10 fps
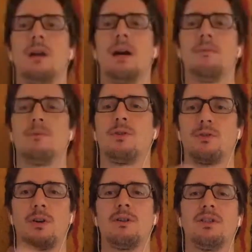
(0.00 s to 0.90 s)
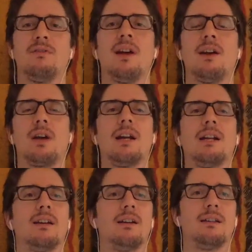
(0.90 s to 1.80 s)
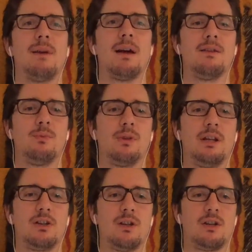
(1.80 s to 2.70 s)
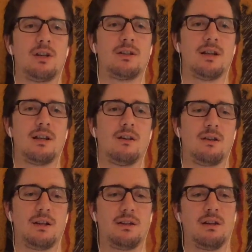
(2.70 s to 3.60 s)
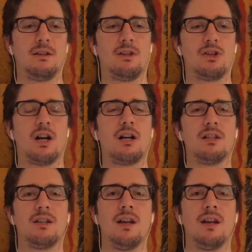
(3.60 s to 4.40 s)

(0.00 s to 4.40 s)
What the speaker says: Yeah. Sorry, Steve. Regarding the monthly prediction, I just had a look at the chart.